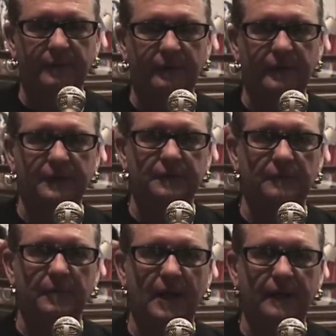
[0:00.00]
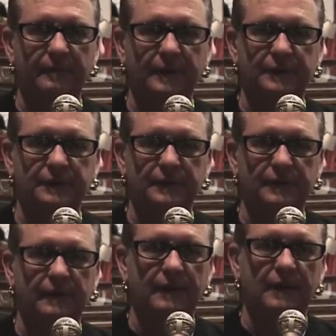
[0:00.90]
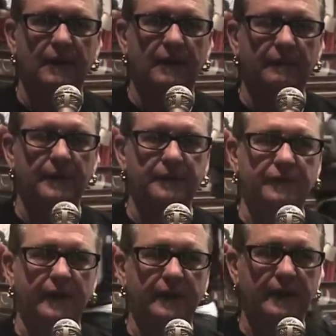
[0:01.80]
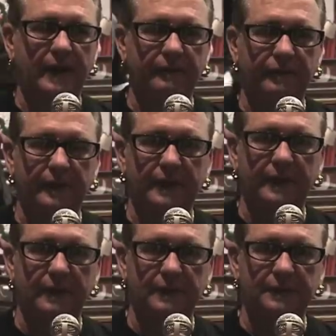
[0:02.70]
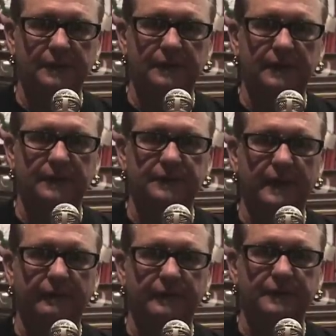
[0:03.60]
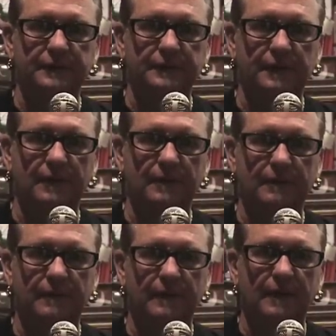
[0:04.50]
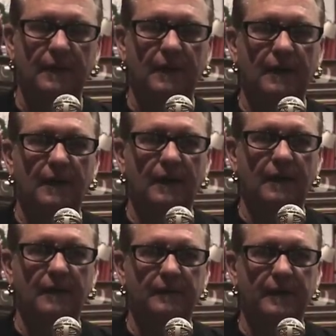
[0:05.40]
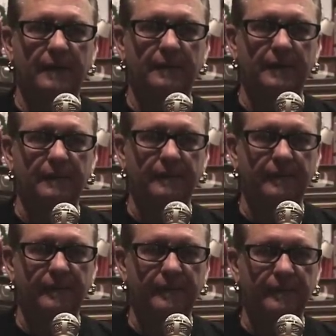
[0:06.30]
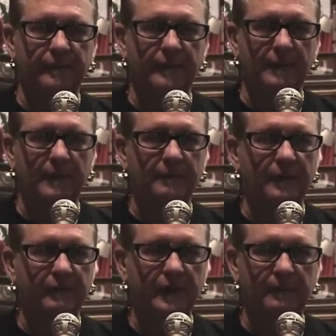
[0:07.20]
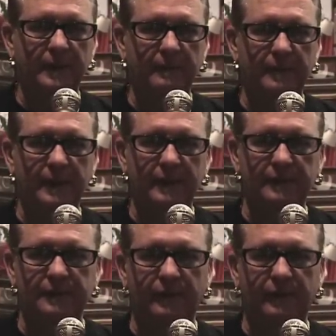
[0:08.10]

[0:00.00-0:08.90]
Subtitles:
professional body piercer, been trained at Fakirs in San Francisco. I'm a member of APP. It's a